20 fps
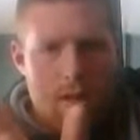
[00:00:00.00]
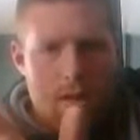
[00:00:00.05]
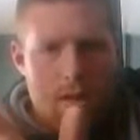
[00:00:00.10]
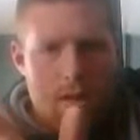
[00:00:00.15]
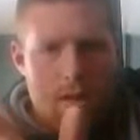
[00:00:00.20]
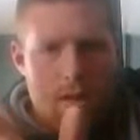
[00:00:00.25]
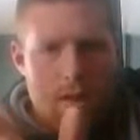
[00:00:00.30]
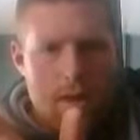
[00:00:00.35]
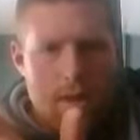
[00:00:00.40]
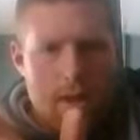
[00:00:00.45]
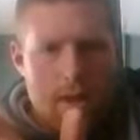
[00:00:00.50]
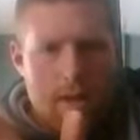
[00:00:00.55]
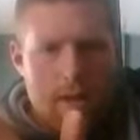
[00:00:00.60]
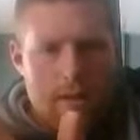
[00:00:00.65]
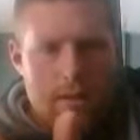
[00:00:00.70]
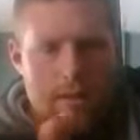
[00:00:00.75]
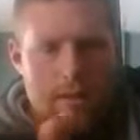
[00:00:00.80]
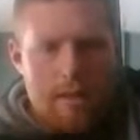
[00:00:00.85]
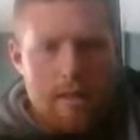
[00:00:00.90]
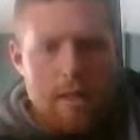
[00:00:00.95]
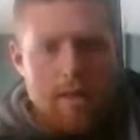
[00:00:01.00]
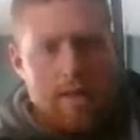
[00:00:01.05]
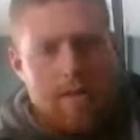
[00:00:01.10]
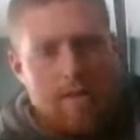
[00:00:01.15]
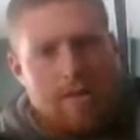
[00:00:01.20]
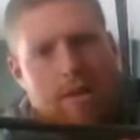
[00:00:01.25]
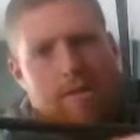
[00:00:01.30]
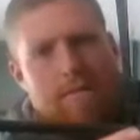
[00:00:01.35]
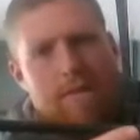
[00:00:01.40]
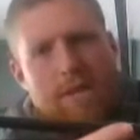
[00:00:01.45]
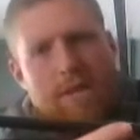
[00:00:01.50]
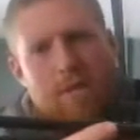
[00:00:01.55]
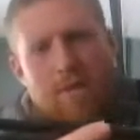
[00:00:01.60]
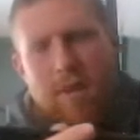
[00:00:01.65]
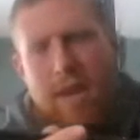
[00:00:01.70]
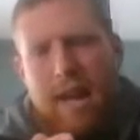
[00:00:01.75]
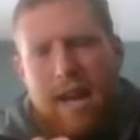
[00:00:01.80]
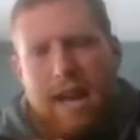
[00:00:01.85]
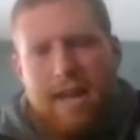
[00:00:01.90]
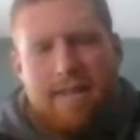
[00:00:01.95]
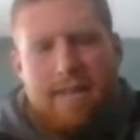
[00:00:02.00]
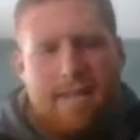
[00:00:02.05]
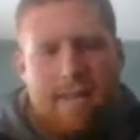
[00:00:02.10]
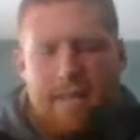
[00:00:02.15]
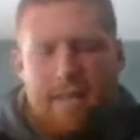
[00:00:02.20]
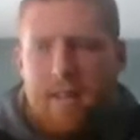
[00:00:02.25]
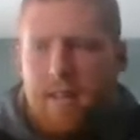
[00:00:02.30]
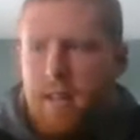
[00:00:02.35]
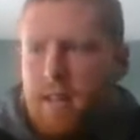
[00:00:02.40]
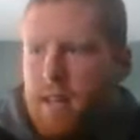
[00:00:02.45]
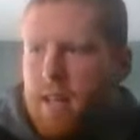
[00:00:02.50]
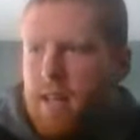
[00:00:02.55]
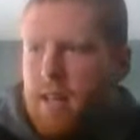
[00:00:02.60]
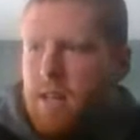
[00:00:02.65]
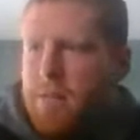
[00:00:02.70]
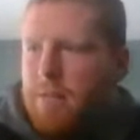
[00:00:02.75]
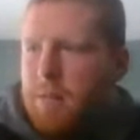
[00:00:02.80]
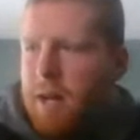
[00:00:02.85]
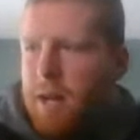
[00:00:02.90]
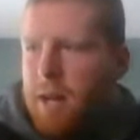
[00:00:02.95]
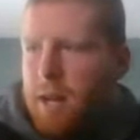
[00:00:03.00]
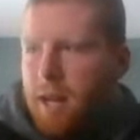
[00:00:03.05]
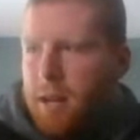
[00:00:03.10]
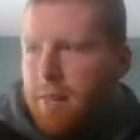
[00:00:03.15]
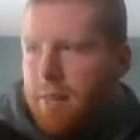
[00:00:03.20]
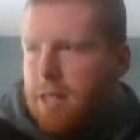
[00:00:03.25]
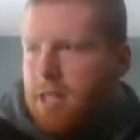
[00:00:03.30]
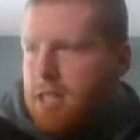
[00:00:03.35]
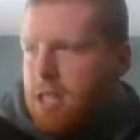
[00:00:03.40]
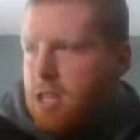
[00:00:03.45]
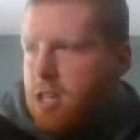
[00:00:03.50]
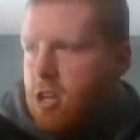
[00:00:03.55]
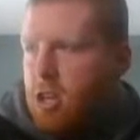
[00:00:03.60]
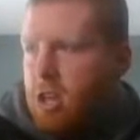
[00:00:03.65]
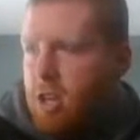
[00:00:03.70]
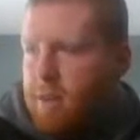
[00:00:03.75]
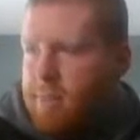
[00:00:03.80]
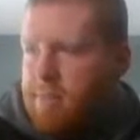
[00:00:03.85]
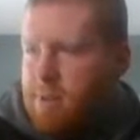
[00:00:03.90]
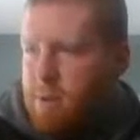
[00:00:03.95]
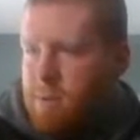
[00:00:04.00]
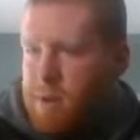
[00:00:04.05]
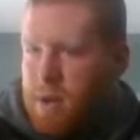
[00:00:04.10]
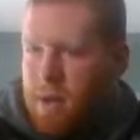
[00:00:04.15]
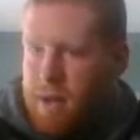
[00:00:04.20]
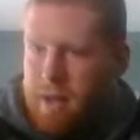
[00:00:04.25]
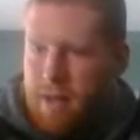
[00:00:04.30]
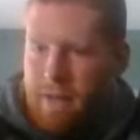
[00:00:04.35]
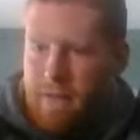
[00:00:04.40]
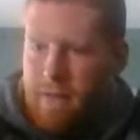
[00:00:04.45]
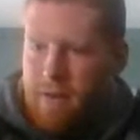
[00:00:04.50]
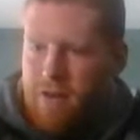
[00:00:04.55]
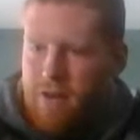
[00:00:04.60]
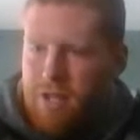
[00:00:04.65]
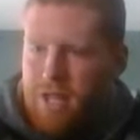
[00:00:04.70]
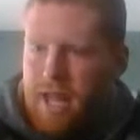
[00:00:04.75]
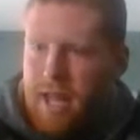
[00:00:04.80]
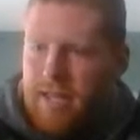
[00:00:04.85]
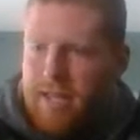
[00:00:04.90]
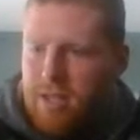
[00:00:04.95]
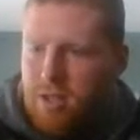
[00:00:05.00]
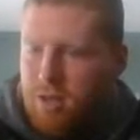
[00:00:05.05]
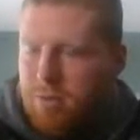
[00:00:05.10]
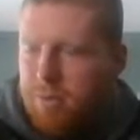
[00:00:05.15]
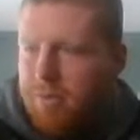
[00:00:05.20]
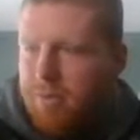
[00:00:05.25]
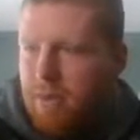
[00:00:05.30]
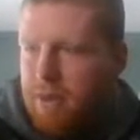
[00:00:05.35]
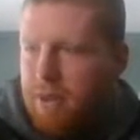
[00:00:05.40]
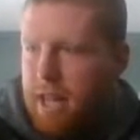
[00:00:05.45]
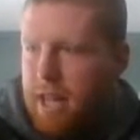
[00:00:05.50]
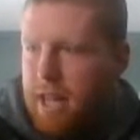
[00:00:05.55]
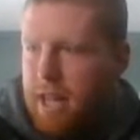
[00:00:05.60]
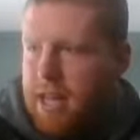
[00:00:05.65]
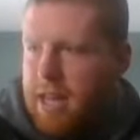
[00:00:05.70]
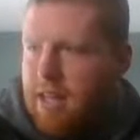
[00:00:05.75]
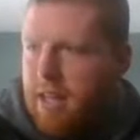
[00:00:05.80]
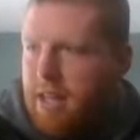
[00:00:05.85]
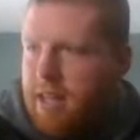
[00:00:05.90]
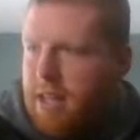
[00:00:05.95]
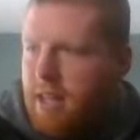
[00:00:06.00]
You can kind of see it. Anyways, they're conventional guides, but they seem to hold up pretty well. The first guide is a triple foot guide.